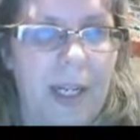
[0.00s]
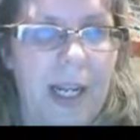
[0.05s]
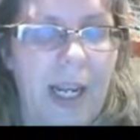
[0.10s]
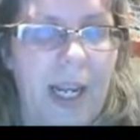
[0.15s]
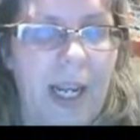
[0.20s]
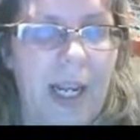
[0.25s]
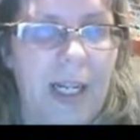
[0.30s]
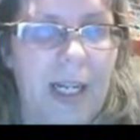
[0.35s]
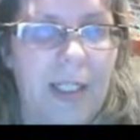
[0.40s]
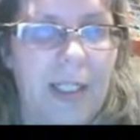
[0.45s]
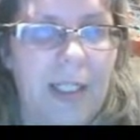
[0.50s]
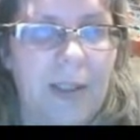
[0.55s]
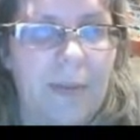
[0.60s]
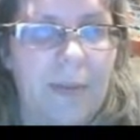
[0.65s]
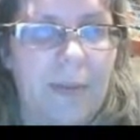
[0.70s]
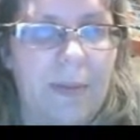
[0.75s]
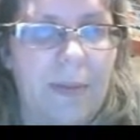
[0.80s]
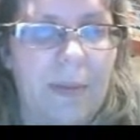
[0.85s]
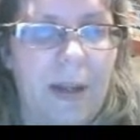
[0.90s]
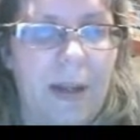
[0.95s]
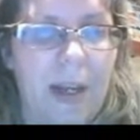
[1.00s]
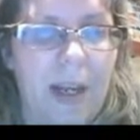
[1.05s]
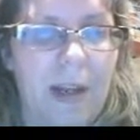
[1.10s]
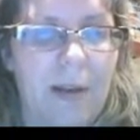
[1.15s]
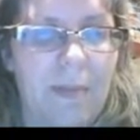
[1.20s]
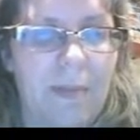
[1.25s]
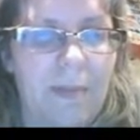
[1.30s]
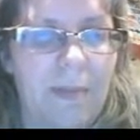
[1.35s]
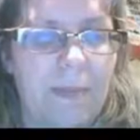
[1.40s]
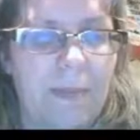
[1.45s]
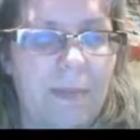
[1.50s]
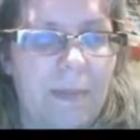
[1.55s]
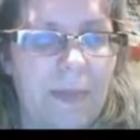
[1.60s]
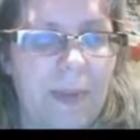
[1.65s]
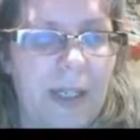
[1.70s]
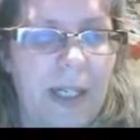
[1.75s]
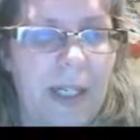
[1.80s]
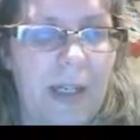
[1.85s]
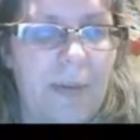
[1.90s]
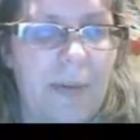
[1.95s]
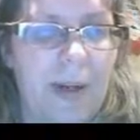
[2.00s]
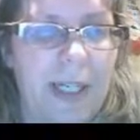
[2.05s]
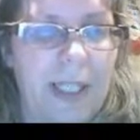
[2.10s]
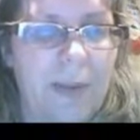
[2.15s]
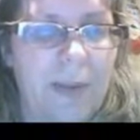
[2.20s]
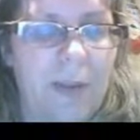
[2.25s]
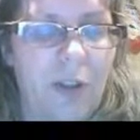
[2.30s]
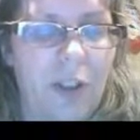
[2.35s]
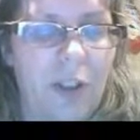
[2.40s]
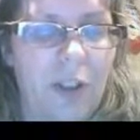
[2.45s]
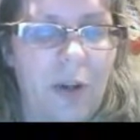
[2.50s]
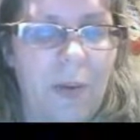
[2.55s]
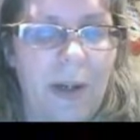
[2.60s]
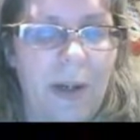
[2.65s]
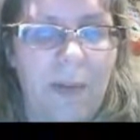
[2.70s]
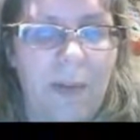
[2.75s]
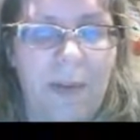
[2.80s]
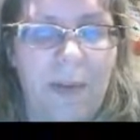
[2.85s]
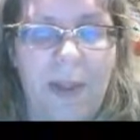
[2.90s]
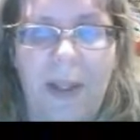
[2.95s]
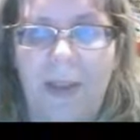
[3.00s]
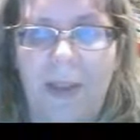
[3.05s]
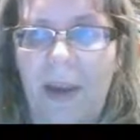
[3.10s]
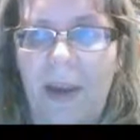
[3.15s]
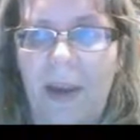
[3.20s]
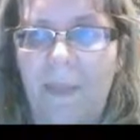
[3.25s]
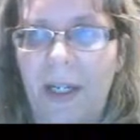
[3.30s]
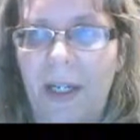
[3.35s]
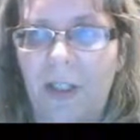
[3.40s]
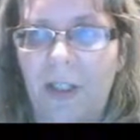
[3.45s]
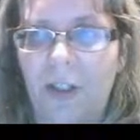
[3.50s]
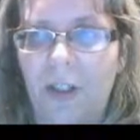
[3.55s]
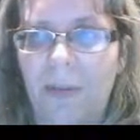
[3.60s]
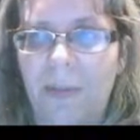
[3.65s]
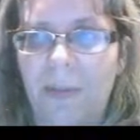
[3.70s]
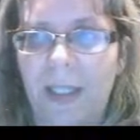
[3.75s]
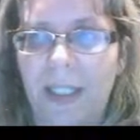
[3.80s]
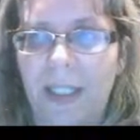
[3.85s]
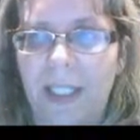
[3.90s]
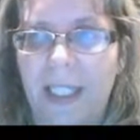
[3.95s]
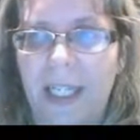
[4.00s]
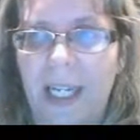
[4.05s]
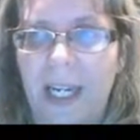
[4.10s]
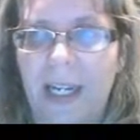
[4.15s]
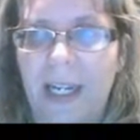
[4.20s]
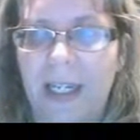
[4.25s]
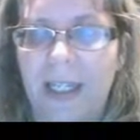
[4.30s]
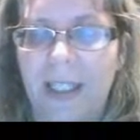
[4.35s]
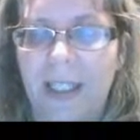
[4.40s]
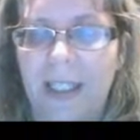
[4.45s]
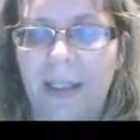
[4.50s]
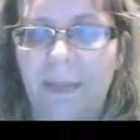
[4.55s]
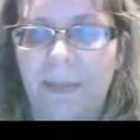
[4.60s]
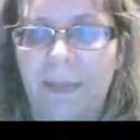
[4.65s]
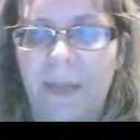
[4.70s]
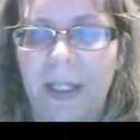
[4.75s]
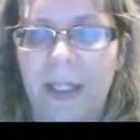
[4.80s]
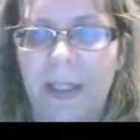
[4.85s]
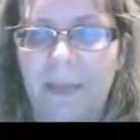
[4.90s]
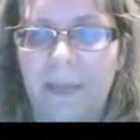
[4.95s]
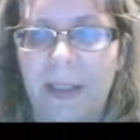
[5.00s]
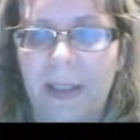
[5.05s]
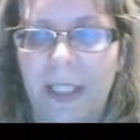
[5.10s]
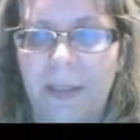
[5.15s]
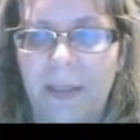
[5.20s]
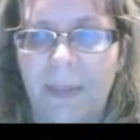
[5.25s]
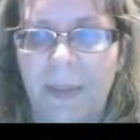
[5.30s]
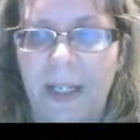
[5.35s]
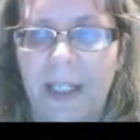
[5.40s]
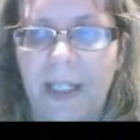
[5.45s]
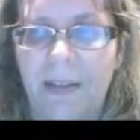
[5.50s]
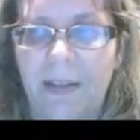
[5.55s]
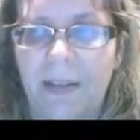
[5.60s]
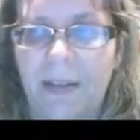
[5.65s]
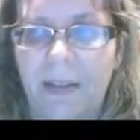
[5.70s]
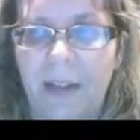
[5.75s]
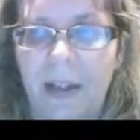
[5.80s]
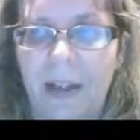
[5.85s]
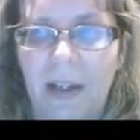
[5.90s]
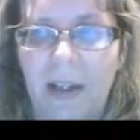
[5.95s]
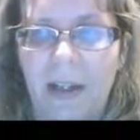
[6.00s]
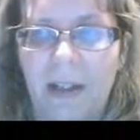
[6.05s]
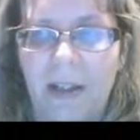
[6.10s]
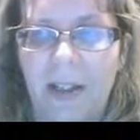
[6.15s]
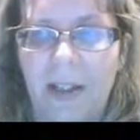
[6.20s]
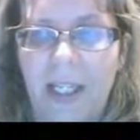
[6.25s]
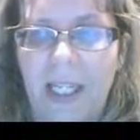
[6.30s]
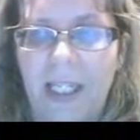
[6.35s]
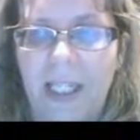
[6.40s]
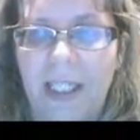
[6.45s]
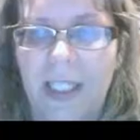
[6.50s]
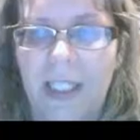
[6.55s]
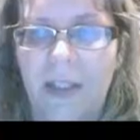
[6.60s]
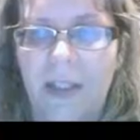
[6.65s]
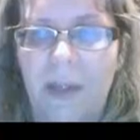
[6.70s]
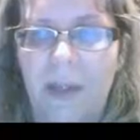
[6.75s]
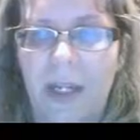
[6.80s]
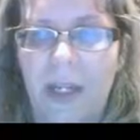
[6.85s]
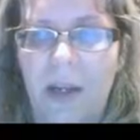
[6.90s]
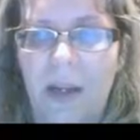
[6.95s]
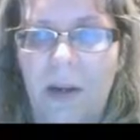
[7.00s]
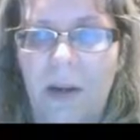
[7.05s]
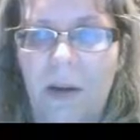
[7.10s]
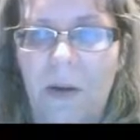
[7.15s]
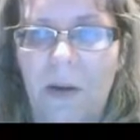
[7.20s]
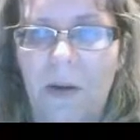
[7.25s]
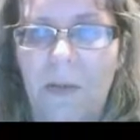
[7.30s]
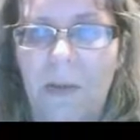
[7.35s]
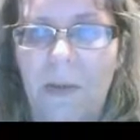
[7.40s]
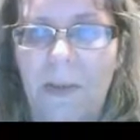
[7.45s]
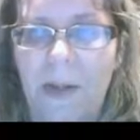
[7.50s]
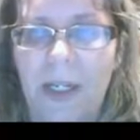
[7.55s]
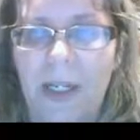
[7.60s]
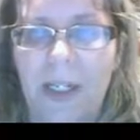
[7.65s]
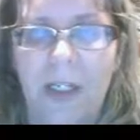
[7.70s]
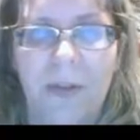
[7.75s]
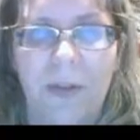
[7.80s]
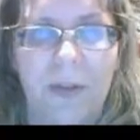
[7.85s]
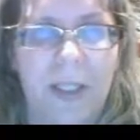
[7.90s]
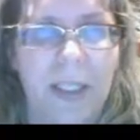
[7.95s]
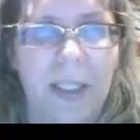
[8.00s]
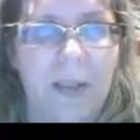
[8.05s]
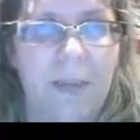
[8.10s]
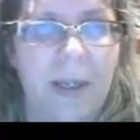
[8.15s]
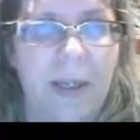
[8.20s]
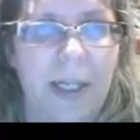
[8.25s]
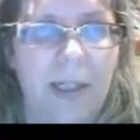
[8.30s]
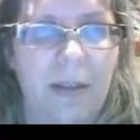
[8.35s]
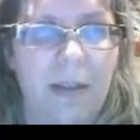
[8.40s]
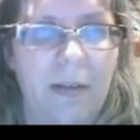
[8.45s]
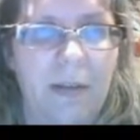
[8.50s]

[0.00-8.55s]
And anyway, it's showing without that picture because I can't hit submit because my thing is in the way. Oh, maybe I can do it this way.